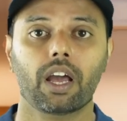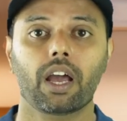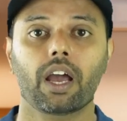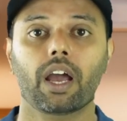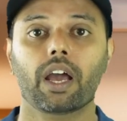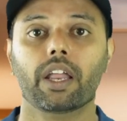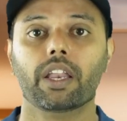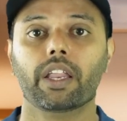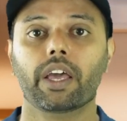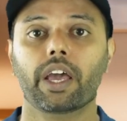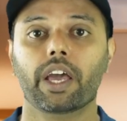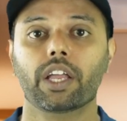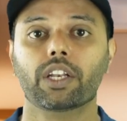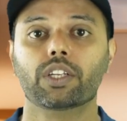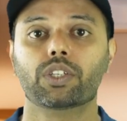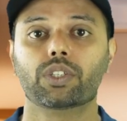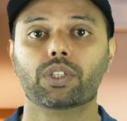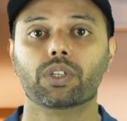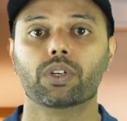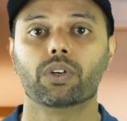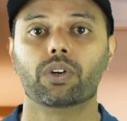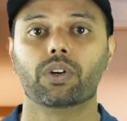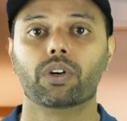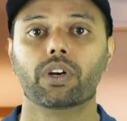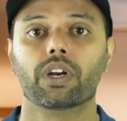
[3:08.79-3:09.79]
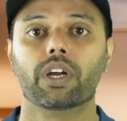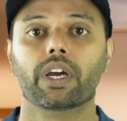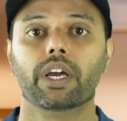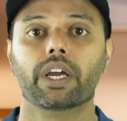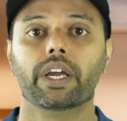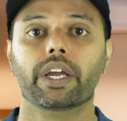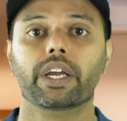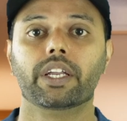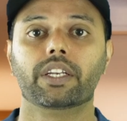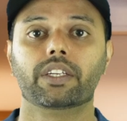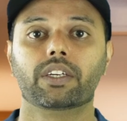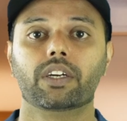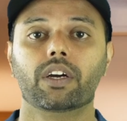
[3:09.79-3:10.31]
and ensure
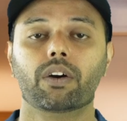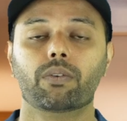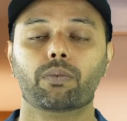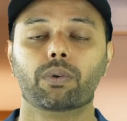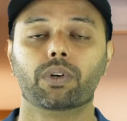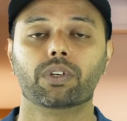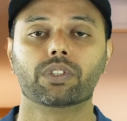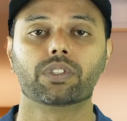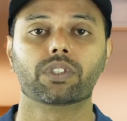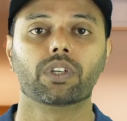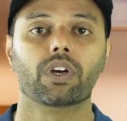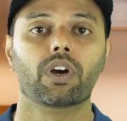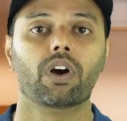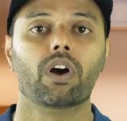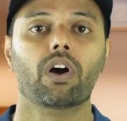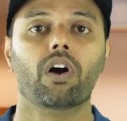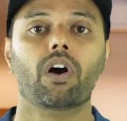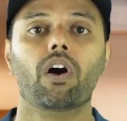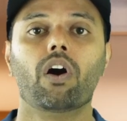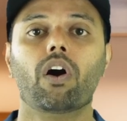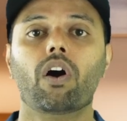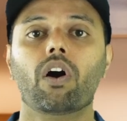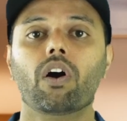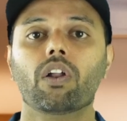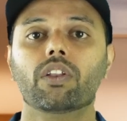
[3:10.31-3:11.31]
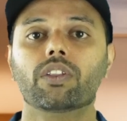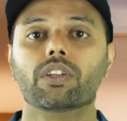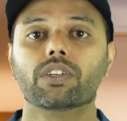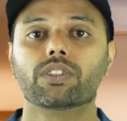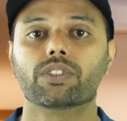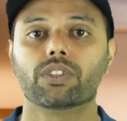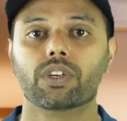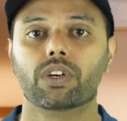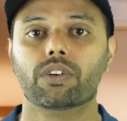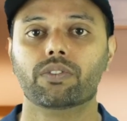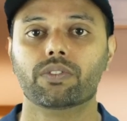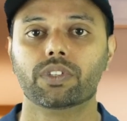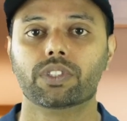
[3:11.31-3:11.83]
it covers all the
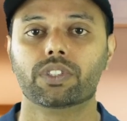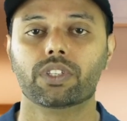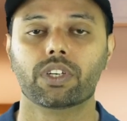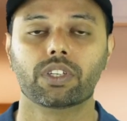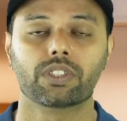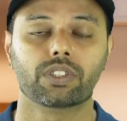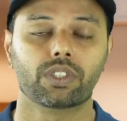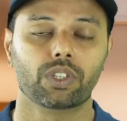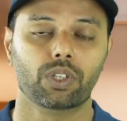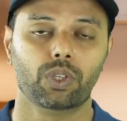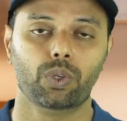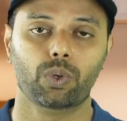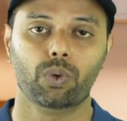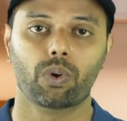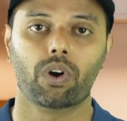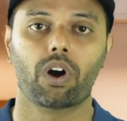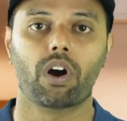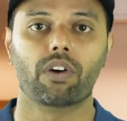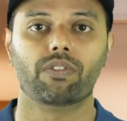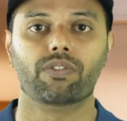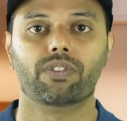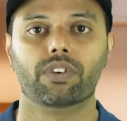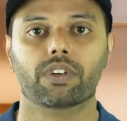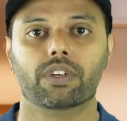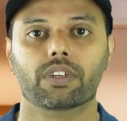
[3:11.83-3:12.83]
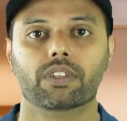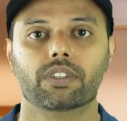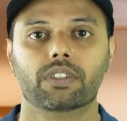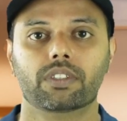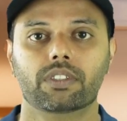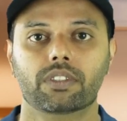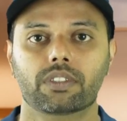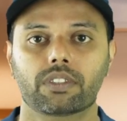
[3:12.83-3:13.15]
services you offer.